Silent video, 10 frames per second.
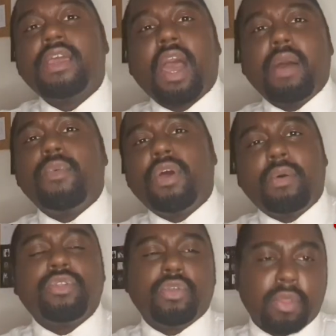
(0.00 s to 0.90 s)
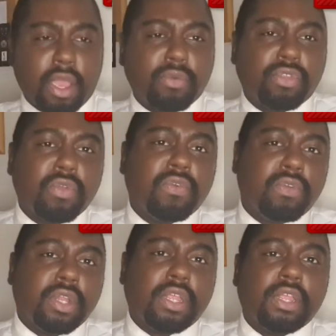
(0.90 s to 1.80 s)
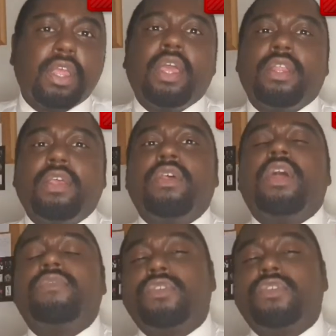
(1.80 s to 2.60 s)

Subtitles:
I'm gonna do it. I'll do. There's another